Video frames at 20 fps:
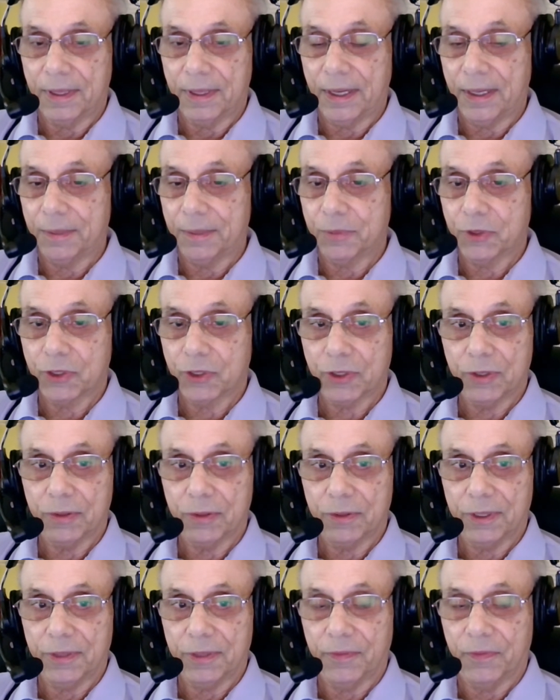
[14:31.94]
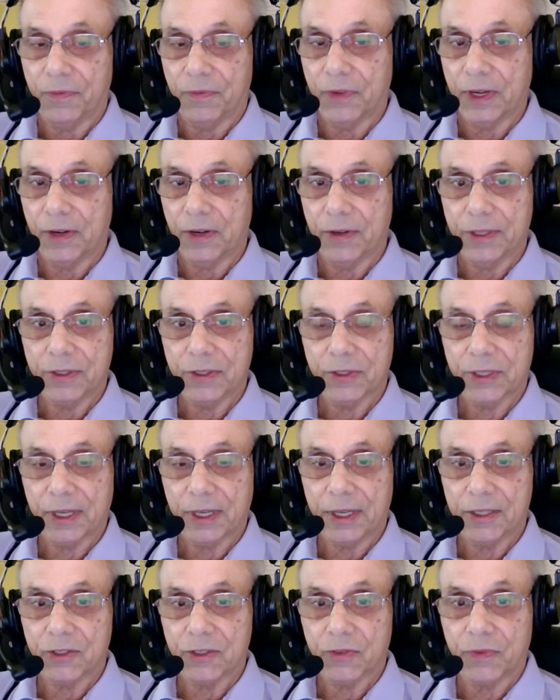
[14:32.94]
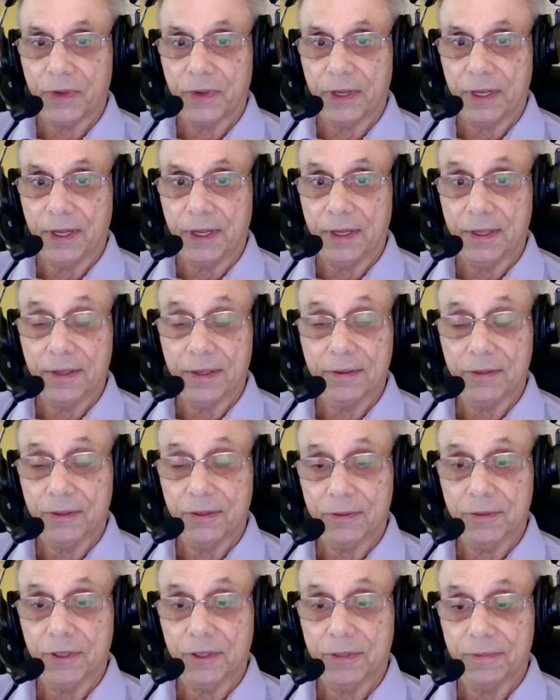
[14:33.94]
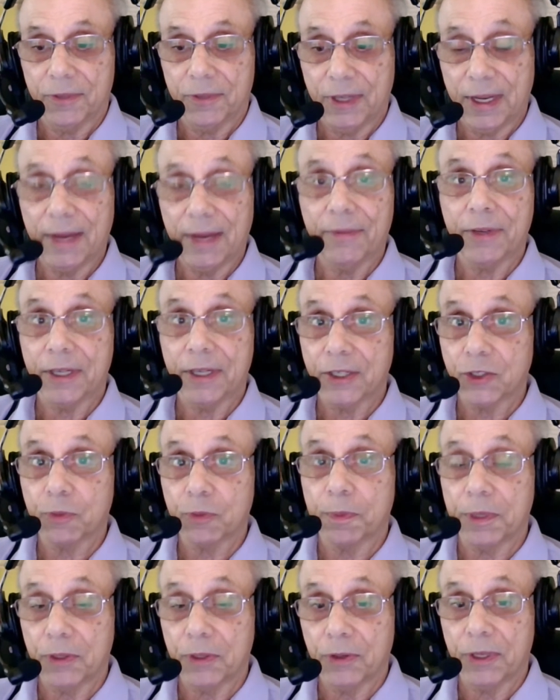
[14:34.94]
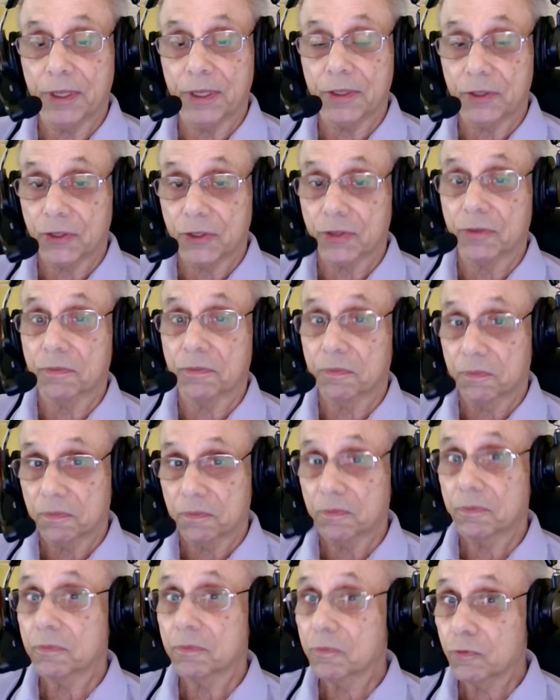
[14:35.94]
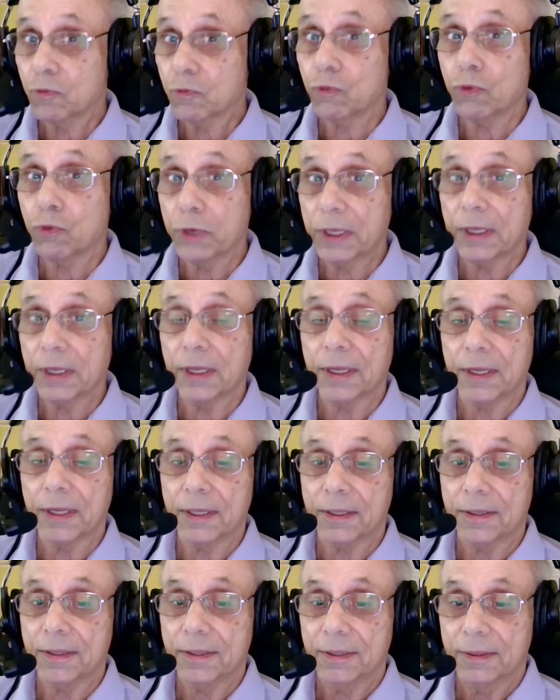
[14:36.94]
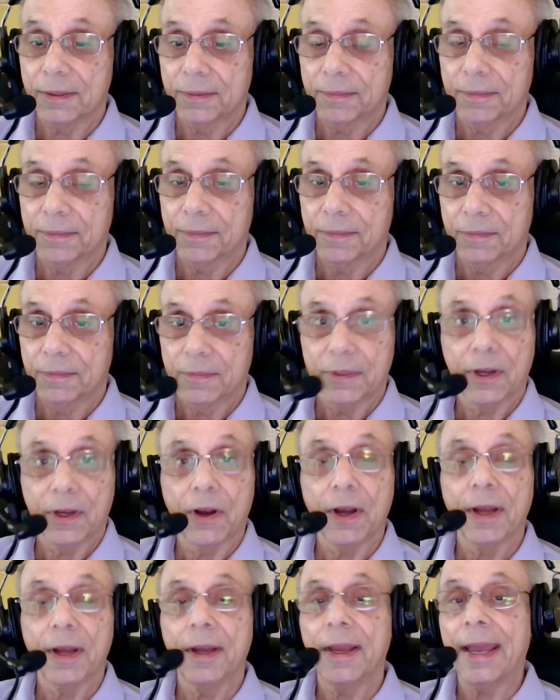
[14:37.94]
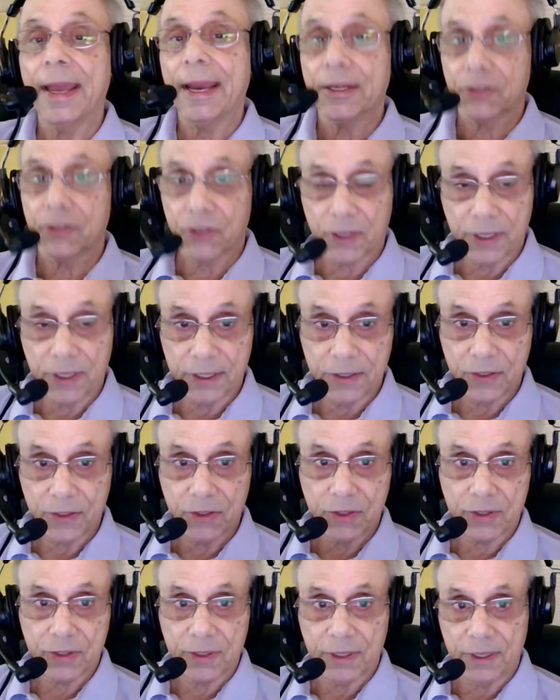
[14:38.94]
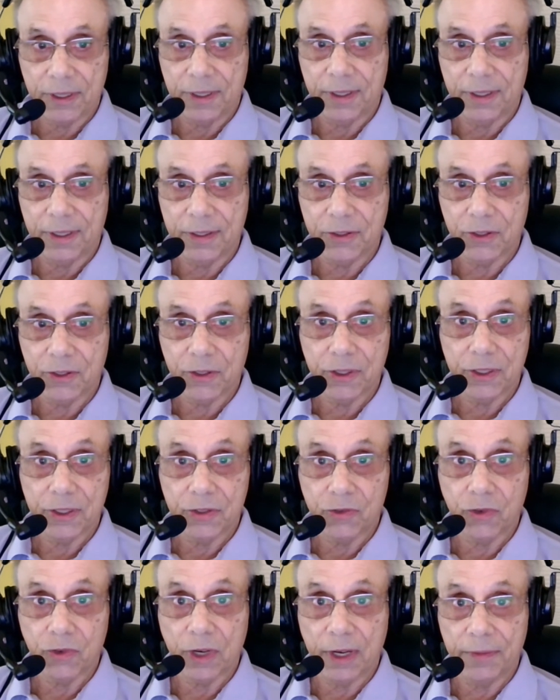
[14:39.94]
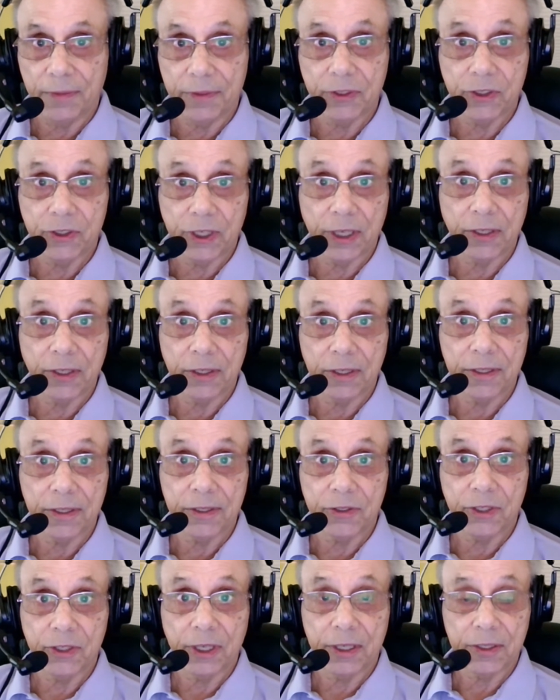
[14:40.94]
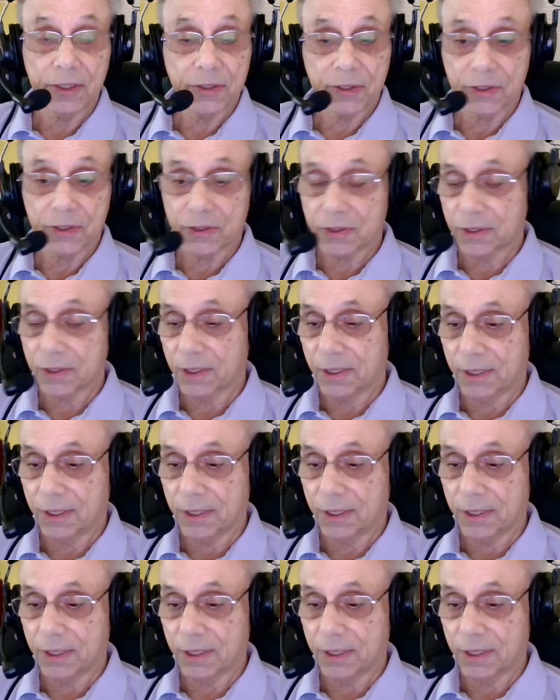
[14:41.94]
Absolutely, very satisfying. You haven't experienced really excellence until you drive a Genesis.